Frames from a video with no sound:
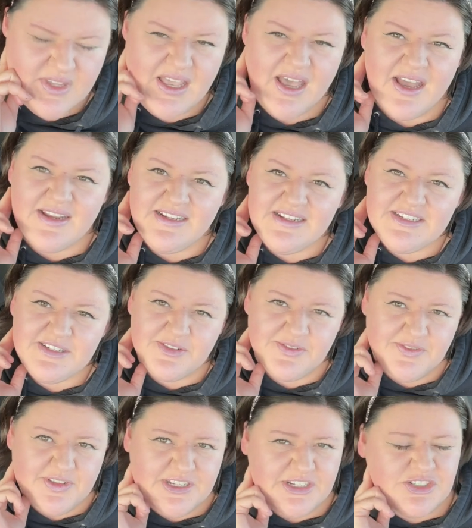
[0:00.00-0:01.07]
I need to
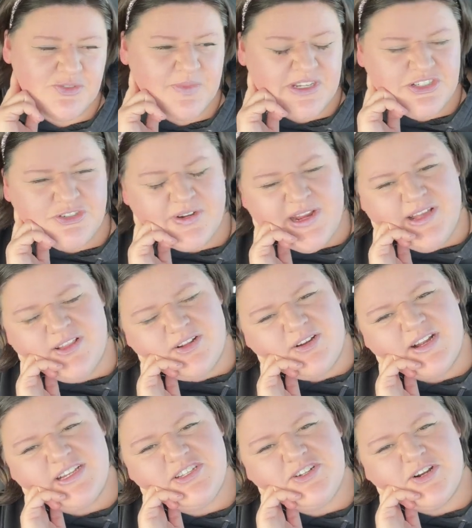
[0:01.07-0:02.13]
finish my trailer.
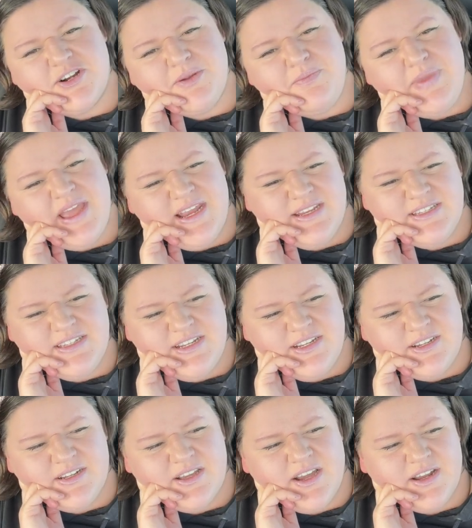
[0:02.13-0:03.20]
I started painting
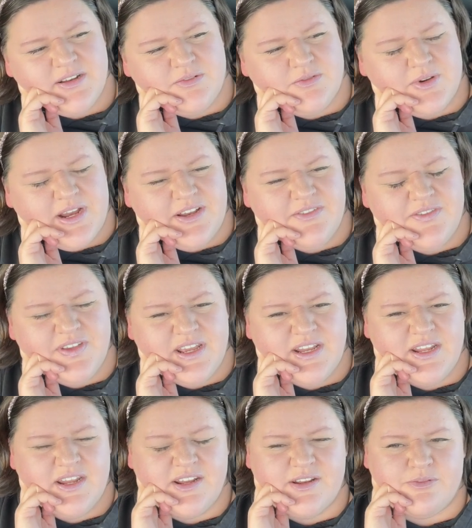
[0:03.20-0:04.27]
and kind of
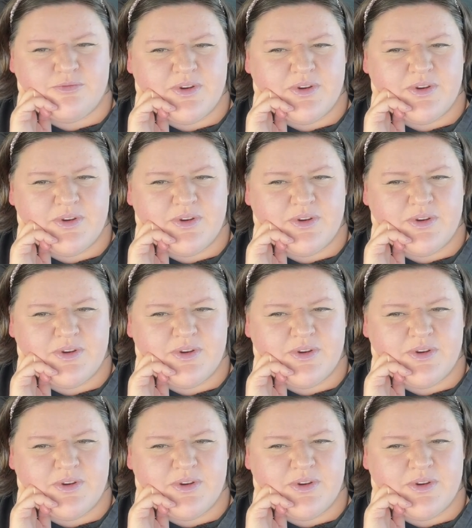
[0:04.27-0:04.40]
renovating and